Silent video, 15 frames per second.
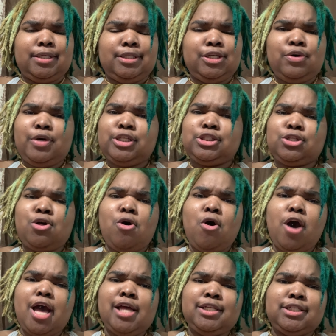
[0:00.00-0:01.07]
You is
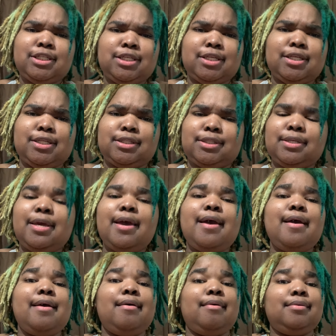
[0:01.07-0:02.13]
gorgeous.
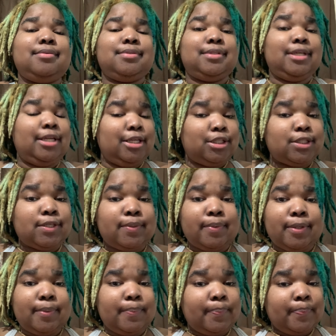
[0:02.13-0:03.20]
Yes. Get into
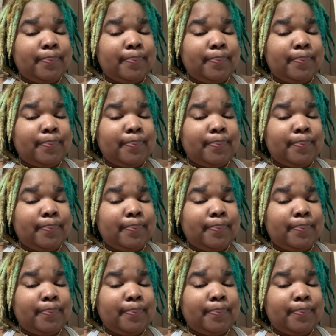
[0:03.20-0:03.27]
it.